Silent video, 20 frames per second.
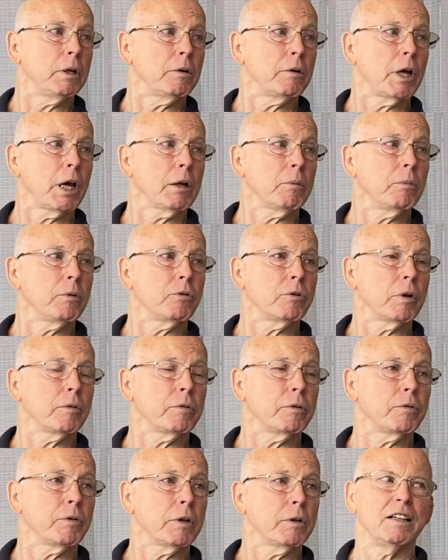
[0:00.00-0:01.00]
He attacked me with
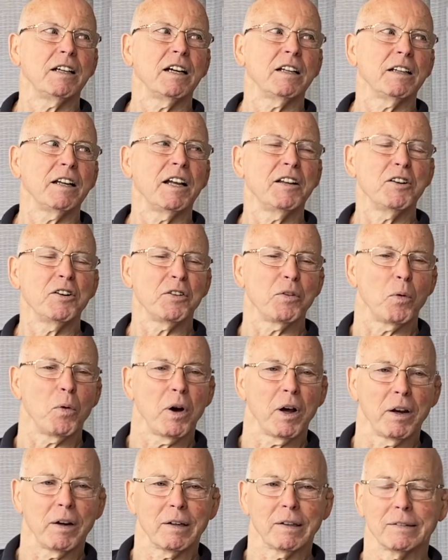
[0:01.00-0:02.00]
self-defense. That, under the
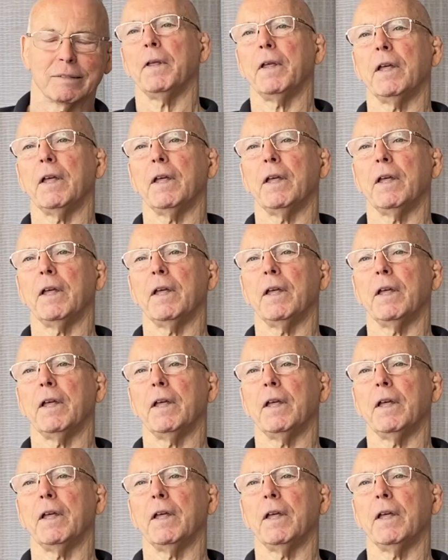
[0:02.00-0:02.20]
wire.